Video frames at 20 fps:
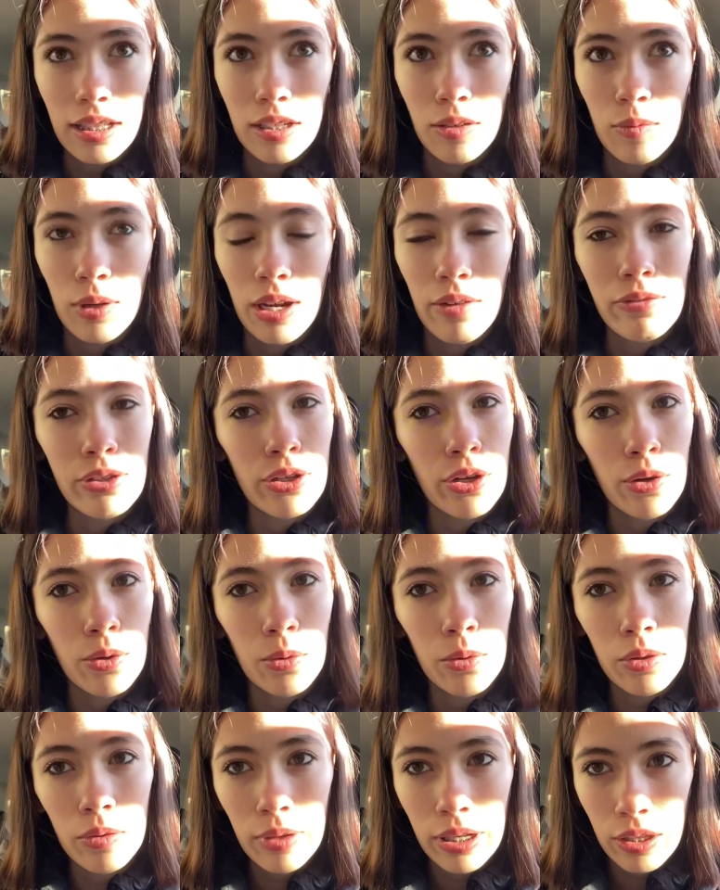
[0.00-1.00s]
then we have to go
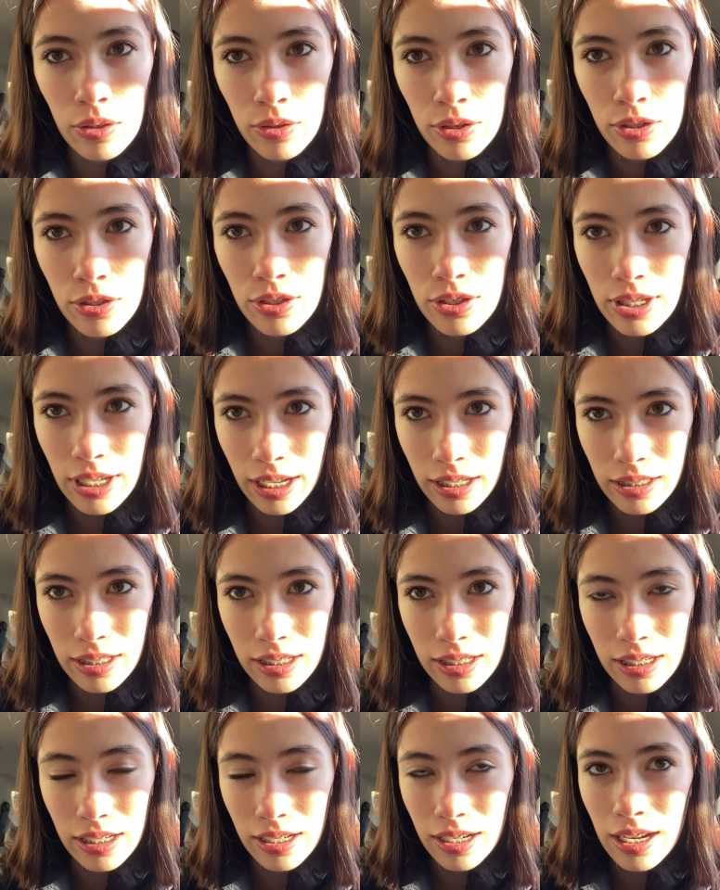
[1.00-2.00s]
all the way through to
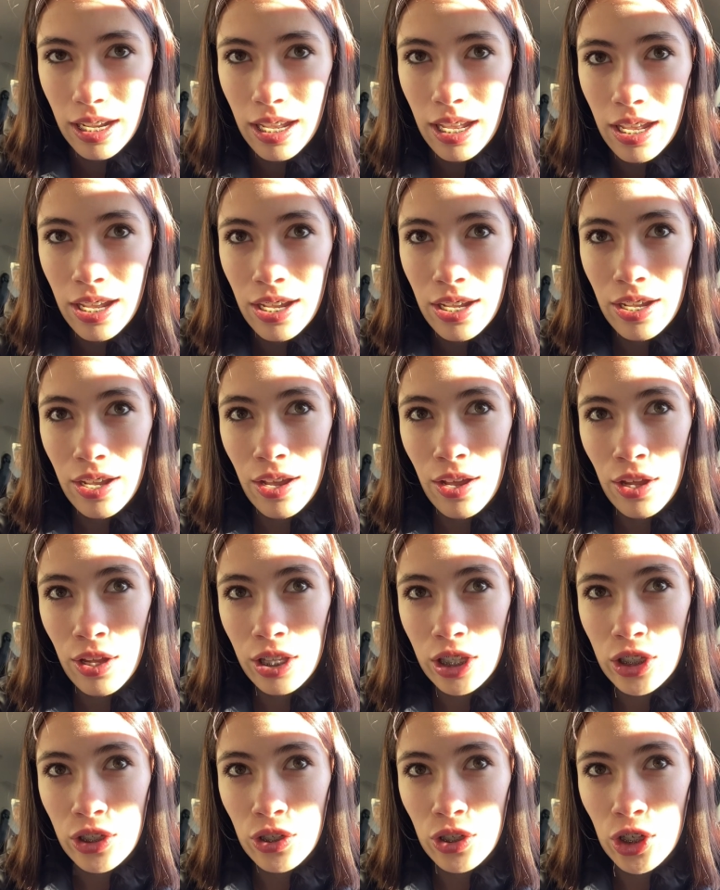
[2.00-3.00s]
Santon
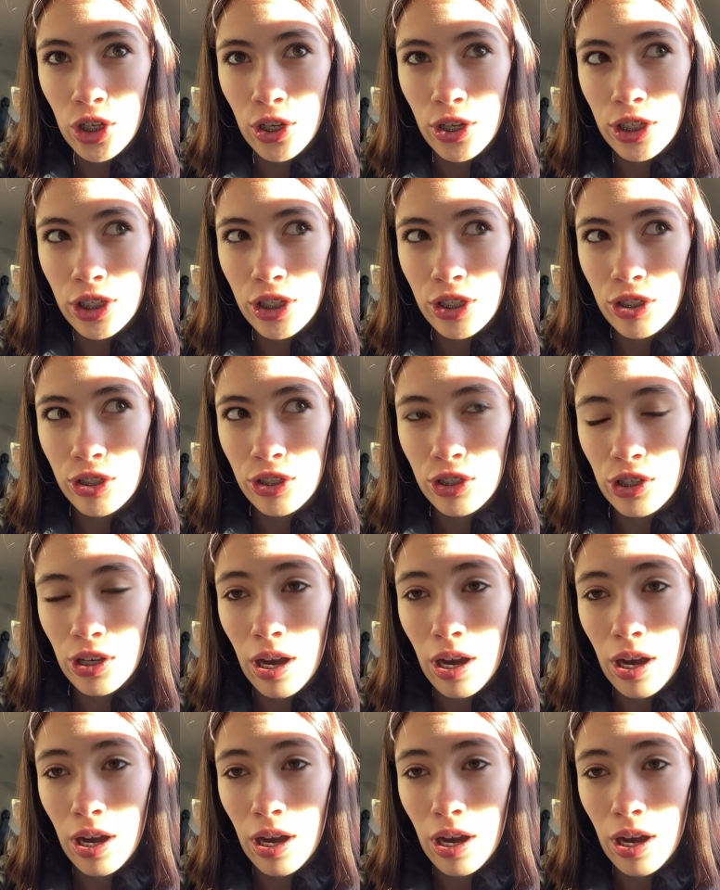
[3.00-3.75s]
to go to